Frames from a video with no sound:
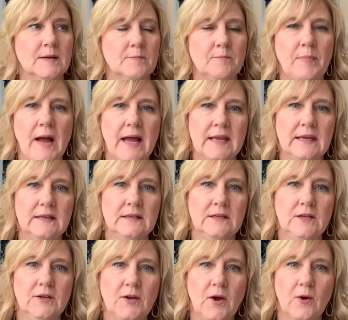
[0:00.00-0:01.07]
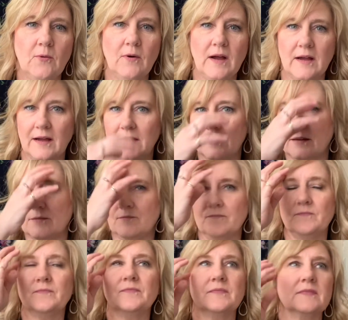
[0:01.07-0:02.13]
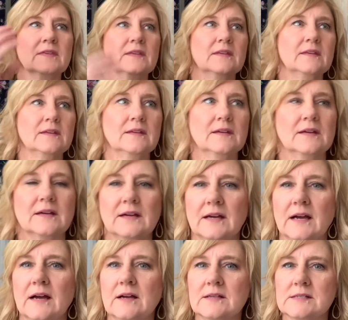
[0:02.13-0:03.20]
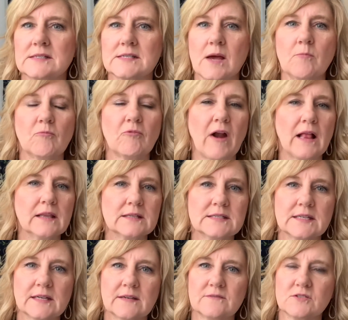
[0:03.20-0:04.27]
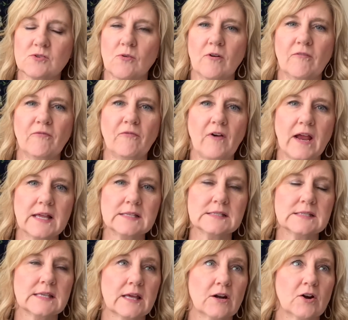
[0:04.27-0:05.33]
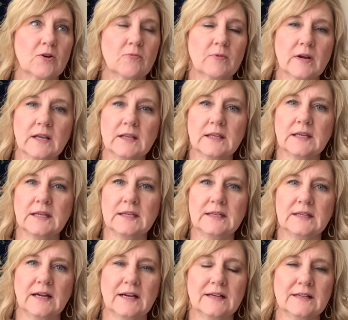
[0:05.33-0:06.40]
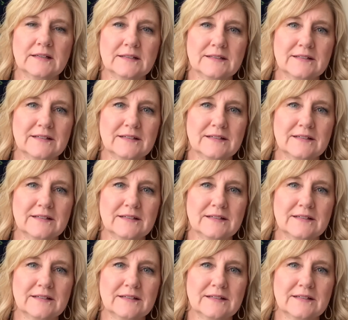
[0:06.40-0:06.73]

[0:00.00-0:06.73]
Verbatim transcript: But, you know, um, some relatives or friends that are really uh,